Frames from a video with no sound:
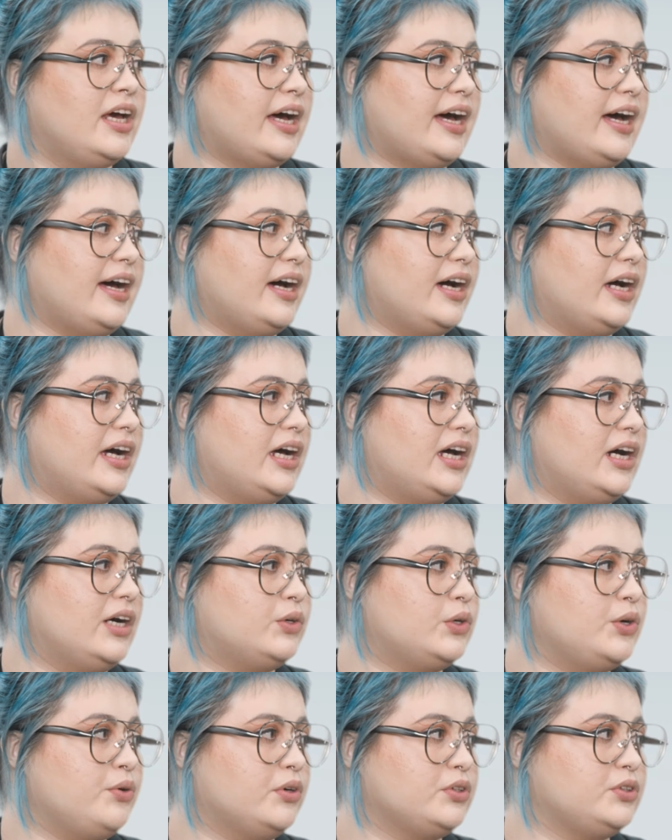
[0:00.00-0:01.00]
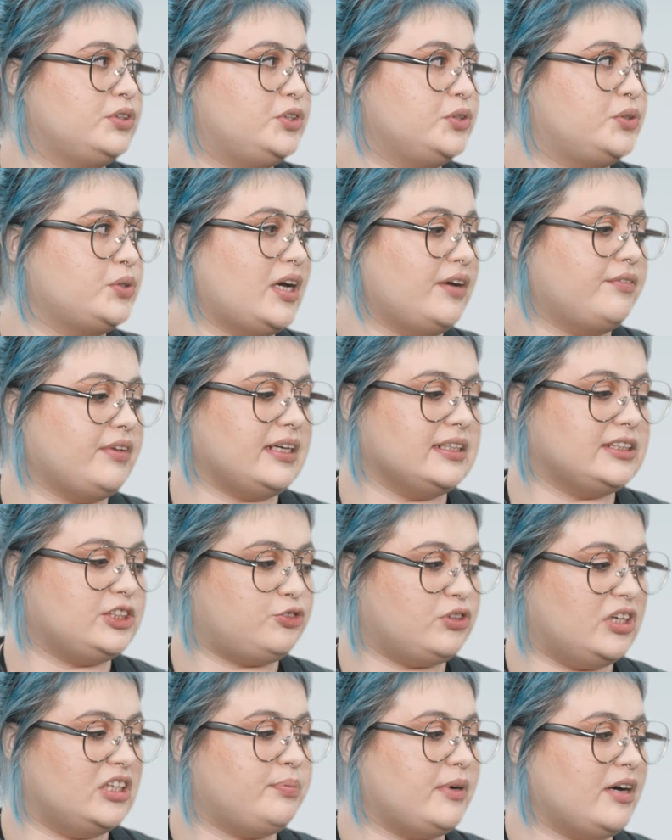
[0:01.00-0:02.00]
we want you to have like a
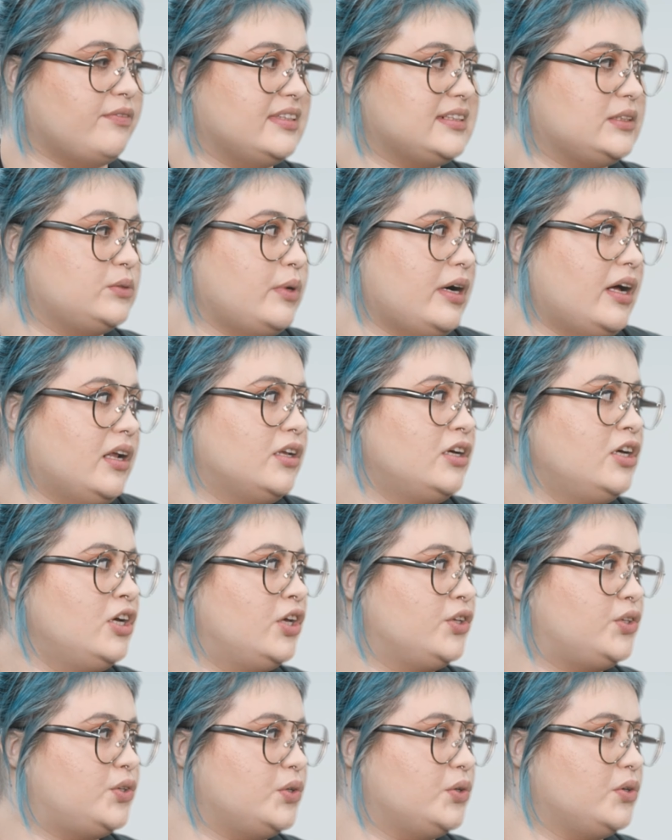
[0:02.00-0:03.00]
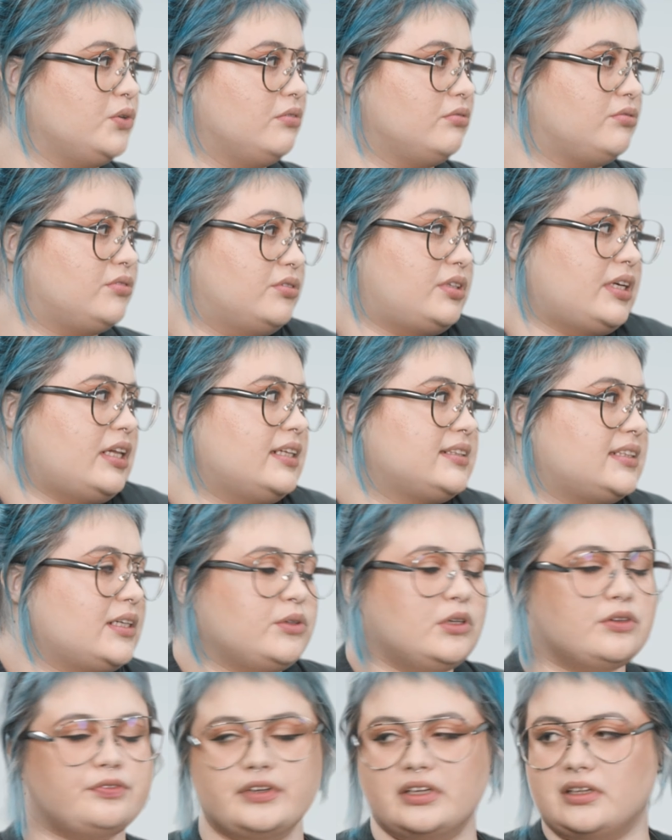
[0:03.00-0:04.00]
straight path as well to tell us how
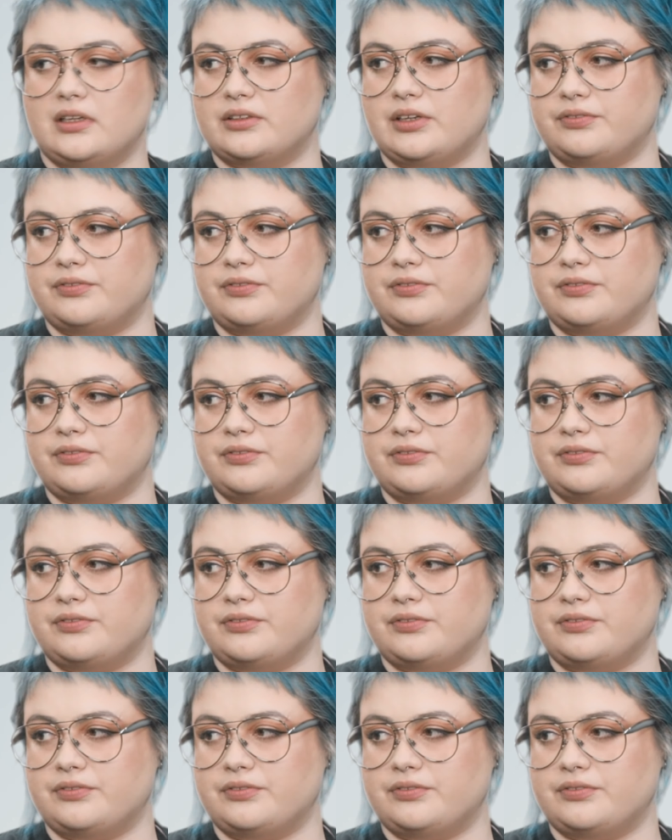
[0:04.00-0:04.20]
you feel,